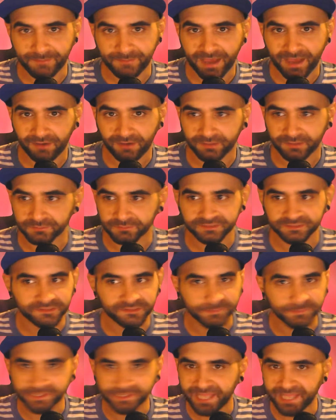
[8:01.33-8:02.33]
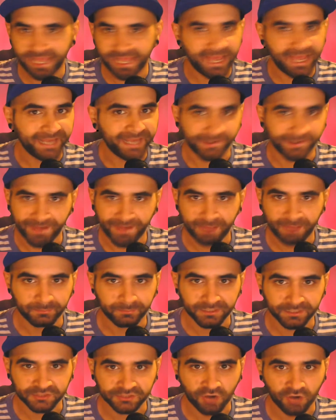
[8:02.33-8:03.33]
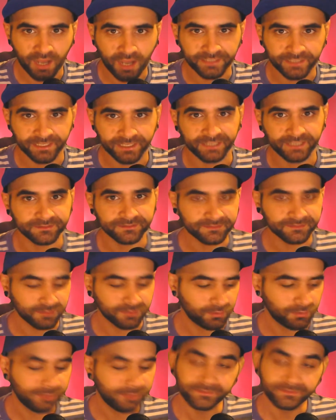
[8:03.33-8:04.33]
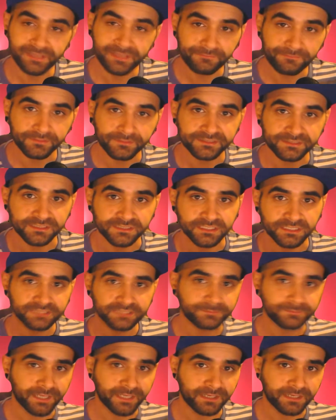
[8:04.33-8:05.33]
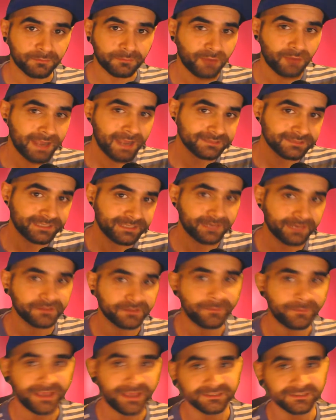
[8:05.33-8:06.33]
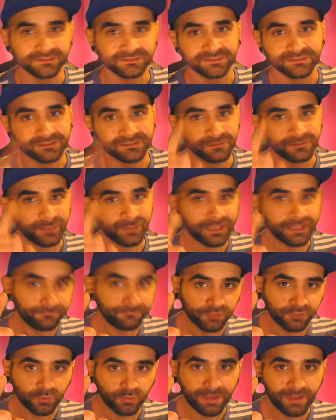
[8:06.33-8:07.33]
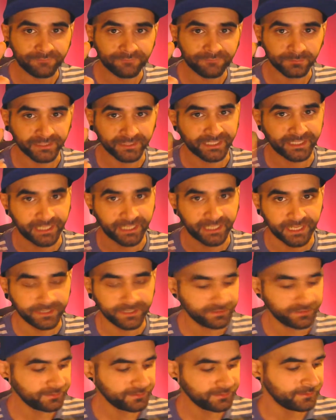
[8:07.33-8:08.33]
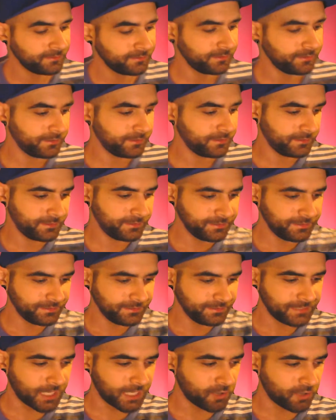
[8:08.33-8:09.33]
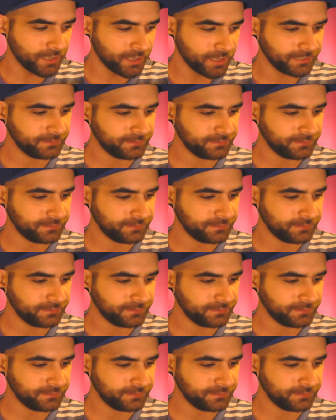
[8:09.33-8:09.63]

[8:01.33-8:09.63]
out, it was something that had not been tried yet. So I would definitely suggest picking up Rastan on the Master System if you haven't played it yet. Alright.